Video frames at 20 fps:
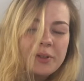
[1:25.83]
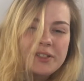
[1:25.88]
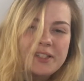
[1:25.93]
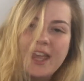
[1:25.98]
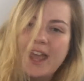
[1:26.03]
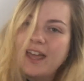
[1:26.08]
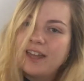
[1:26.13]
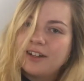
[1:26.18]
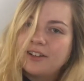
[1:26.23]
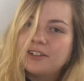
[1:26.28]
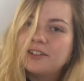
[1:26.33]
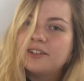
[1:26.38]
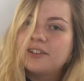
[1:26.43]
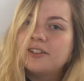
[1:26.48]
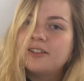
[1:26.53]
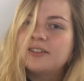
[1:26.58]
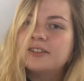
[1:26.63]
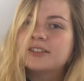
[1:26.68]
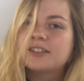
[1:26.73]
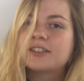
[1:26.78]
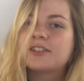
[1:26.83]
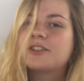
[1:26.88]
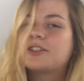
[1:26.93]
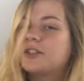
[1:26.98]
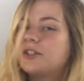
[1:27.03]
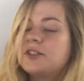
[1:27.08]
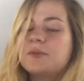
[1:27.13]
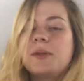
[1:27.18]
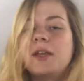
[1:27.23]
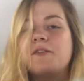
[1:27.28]
Botanicals.
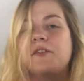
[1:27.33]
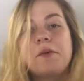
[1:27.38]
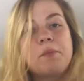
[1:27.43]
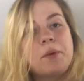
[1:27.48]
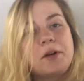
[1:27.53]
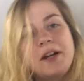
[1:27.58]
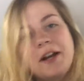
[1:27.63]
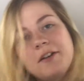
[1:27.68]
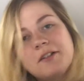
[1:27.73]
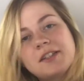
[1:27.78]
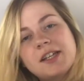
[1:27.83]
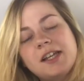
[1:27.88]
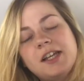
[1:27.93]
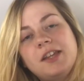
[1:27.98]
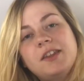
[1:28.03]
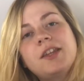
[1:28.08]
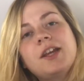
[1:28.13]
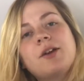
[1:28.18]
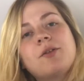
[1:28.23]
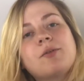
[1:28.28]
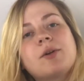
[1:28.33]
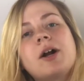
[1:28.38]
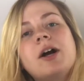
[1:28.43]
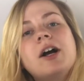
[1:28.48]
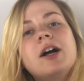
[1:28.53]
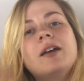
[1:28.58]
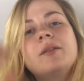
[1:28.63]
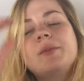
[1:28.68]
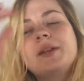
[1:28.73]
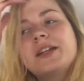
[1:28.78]
Excuse me if I pronounce anything
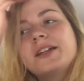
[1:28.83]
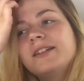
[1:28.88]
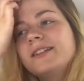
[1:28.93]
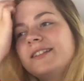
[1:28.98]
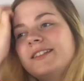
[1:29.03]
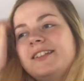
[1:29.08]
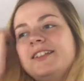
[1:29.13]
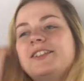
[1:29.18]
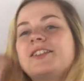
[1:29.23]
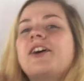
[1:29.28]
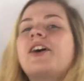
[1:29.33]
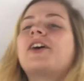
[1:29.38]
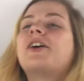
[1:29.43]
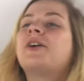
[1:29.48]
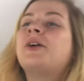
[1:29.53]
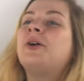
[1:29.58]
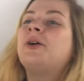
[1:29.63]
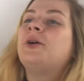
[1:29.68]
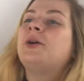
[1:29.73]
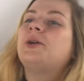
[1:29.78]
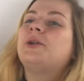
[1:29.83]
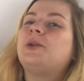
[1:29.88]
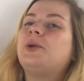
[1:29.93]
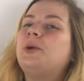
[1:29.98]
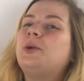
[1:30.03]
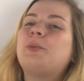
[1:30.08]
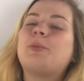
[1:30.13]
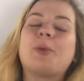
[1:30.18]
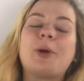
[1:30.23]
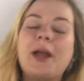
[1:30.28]
wrong because these are
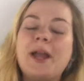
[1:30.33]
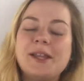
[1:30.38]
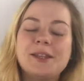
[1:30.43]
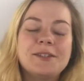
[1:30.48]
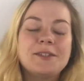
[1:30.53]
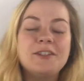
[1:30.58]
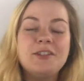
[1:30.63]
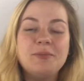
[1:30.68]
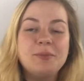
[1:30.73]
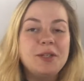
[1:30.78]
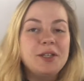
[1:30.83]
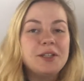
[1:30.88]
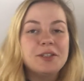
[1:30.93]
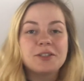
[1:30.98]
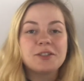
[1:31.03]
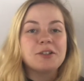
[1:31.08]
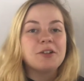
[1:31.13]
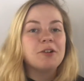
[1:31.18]
new brands to me,